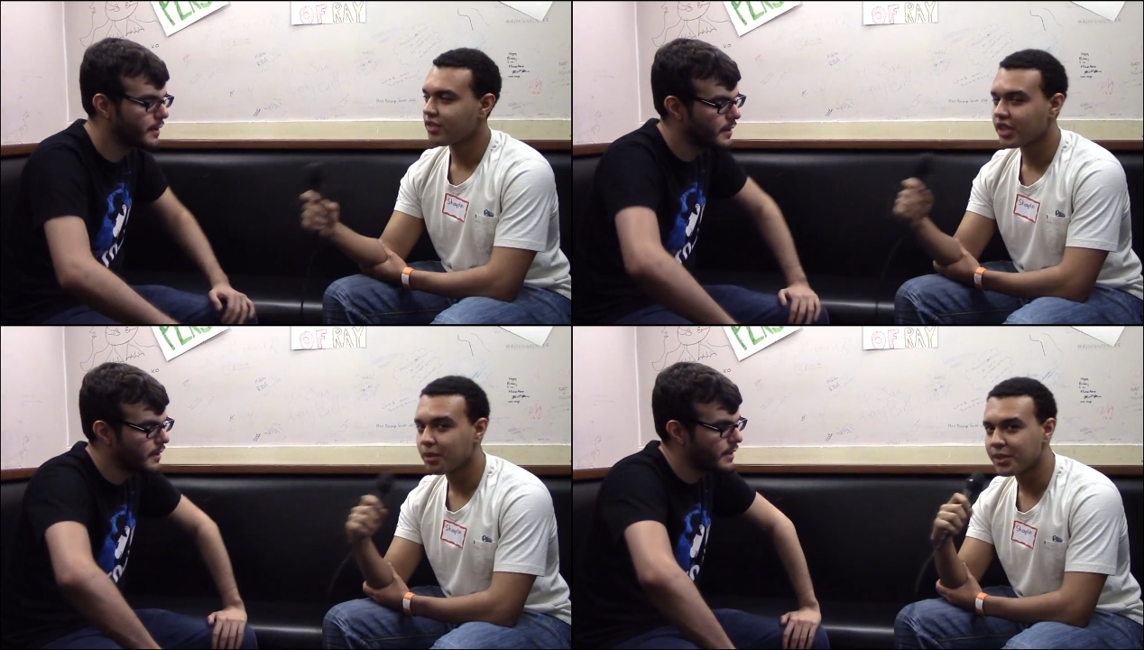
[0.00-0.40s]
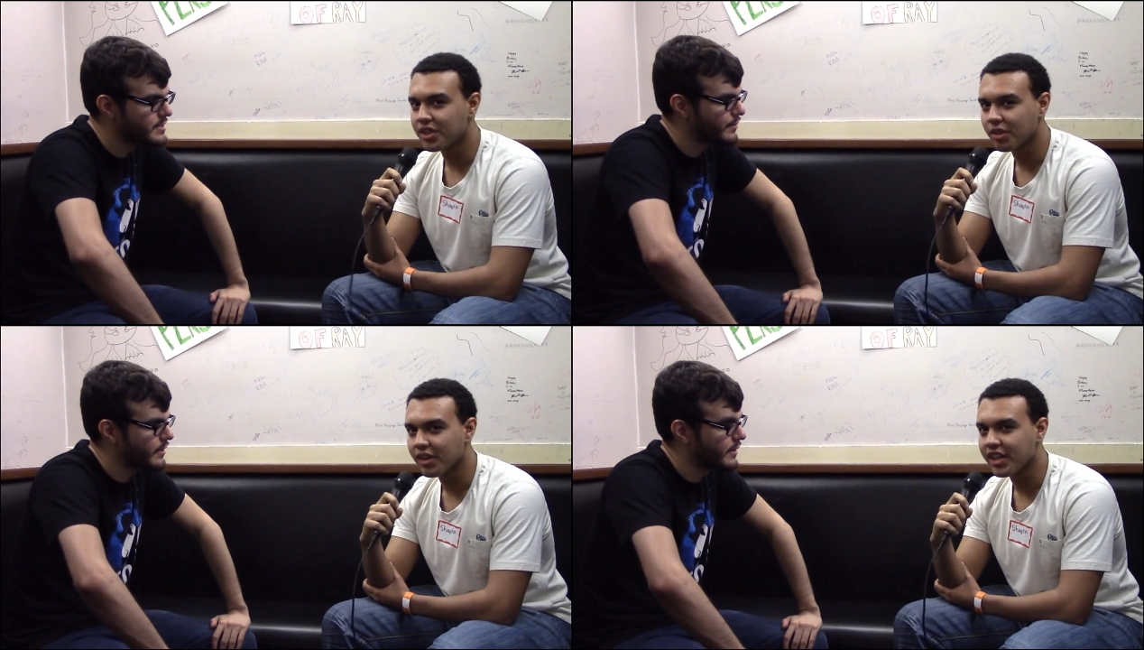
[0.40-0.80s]
Speaker 1: There'd be
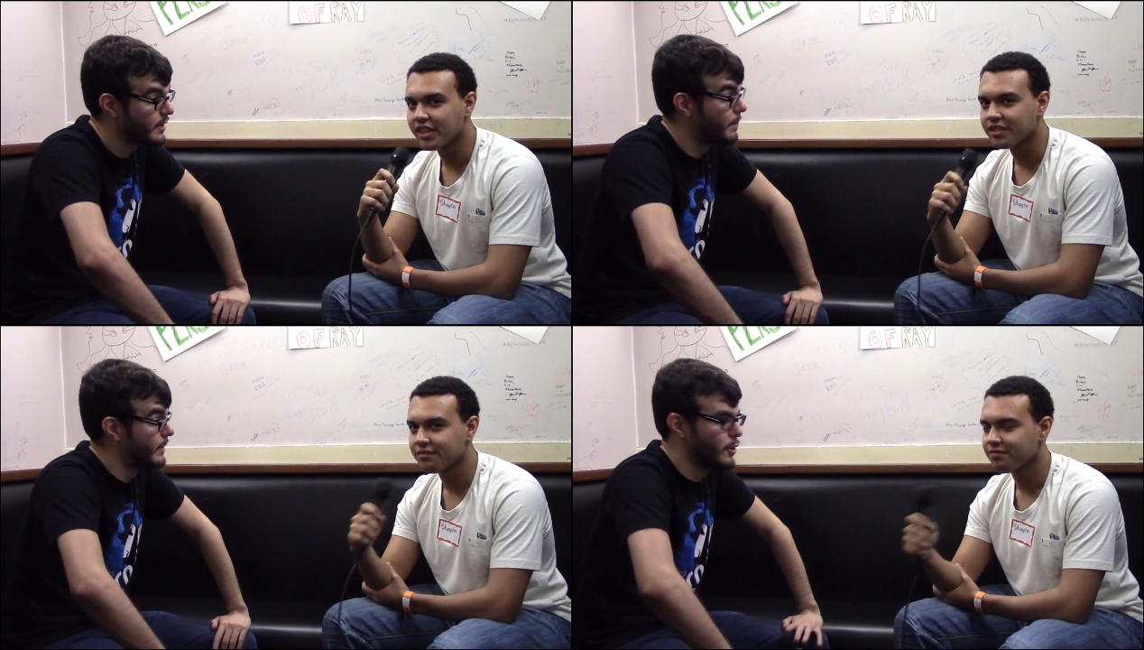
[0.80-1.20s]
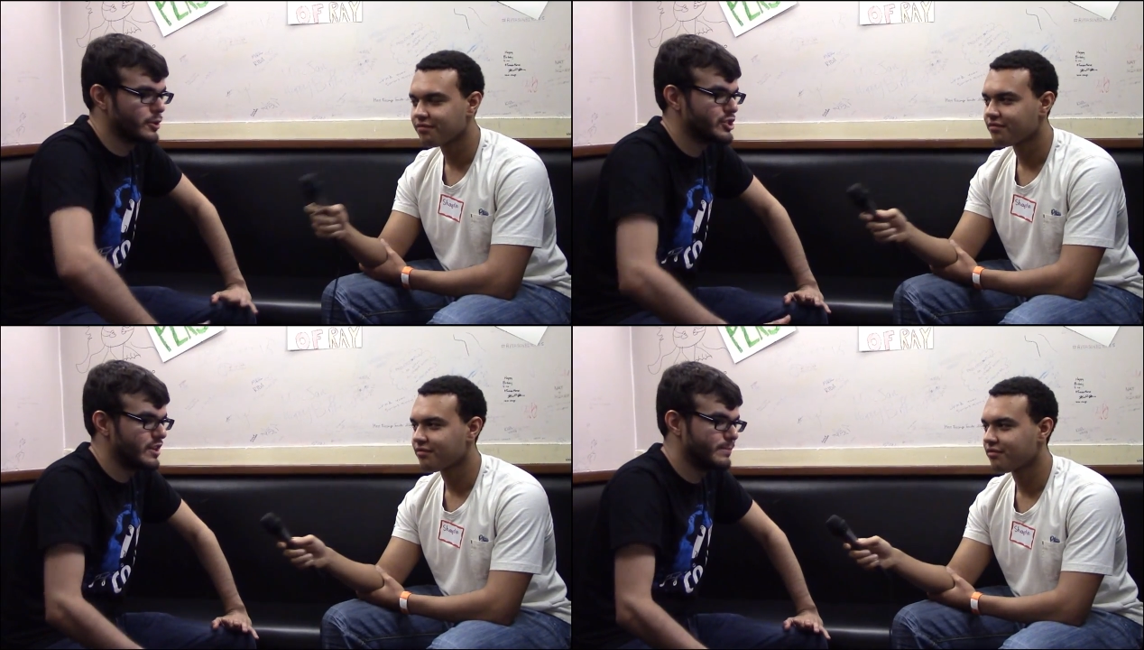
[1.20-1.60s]
no Ray. There'd be no
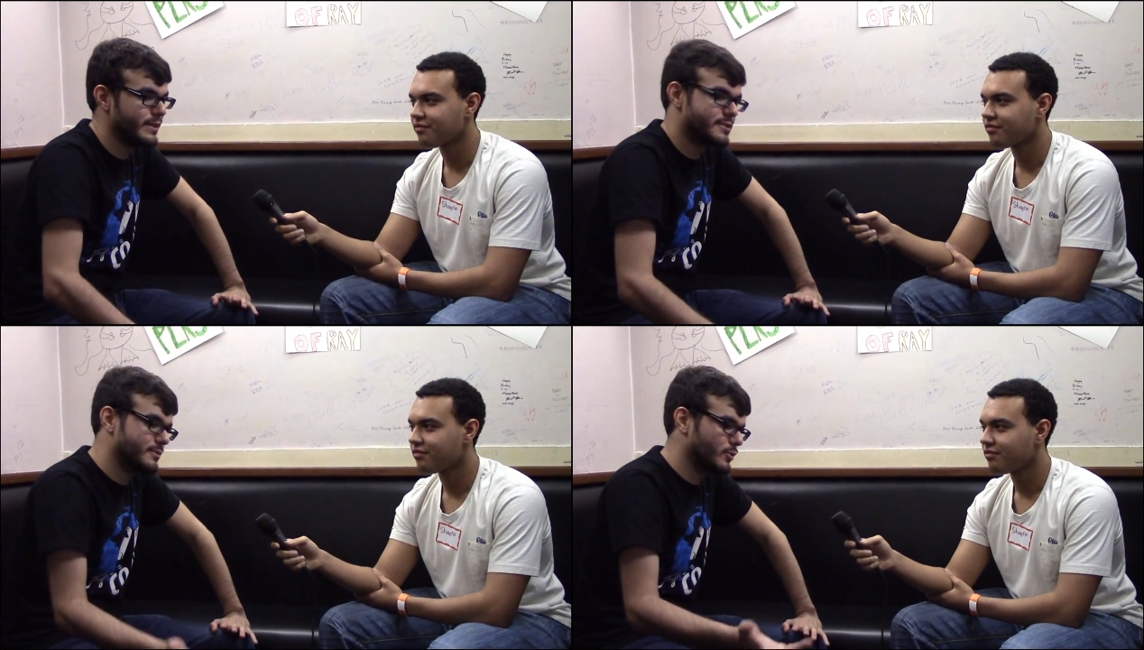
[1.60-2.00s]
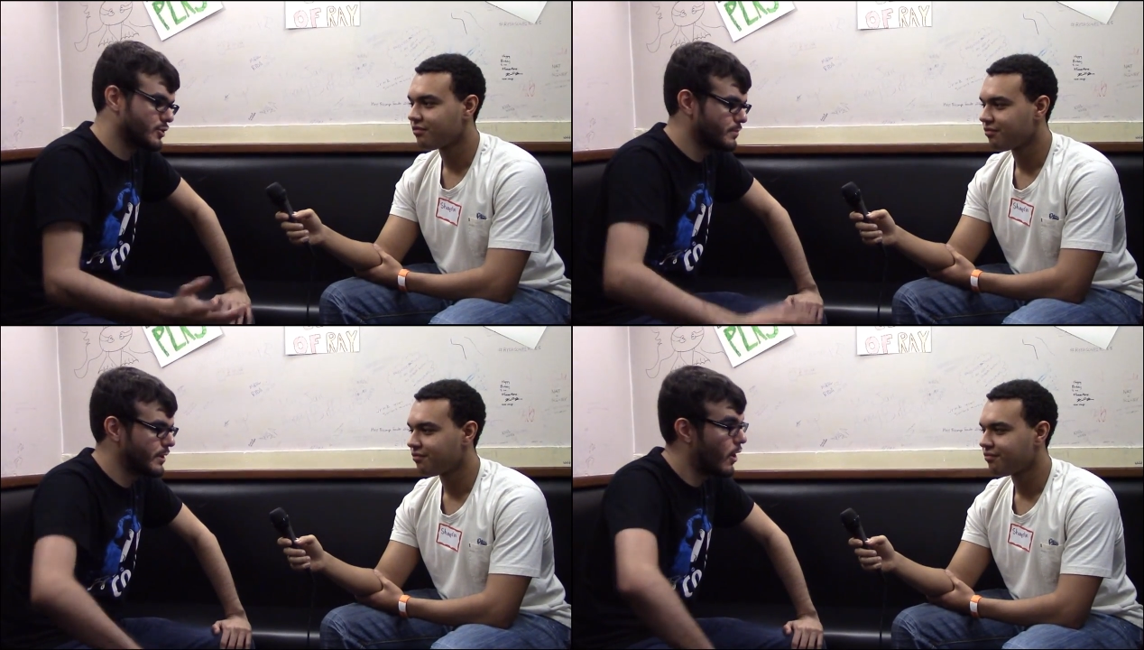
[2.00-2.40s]
achievements, which
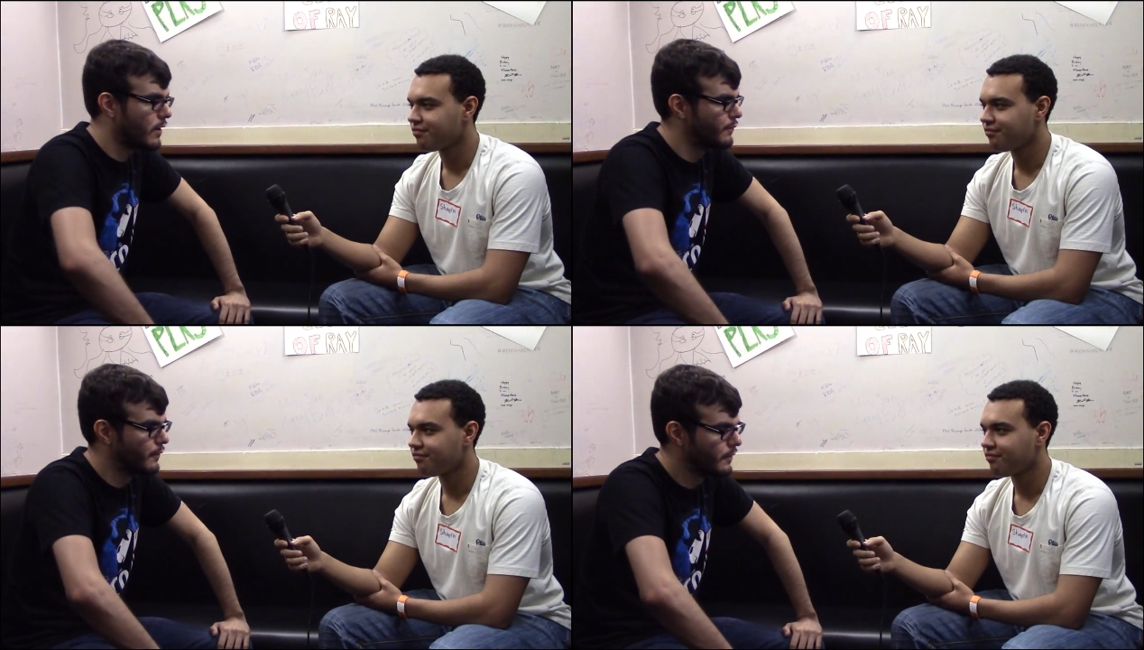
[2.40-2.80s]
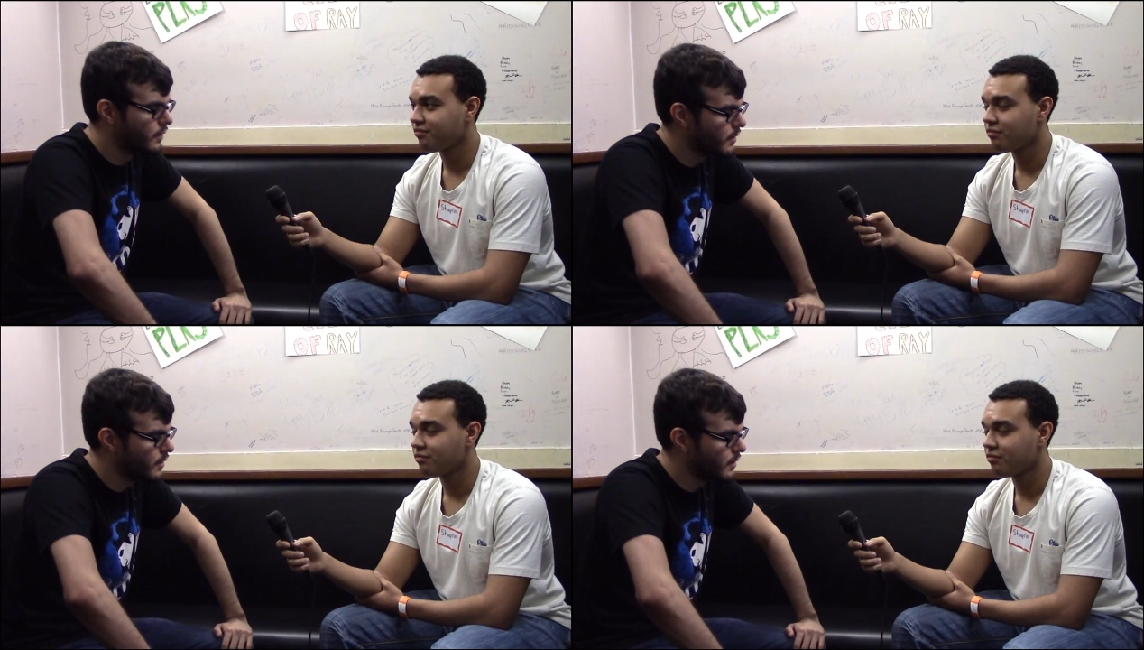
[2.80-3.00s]
would be awful.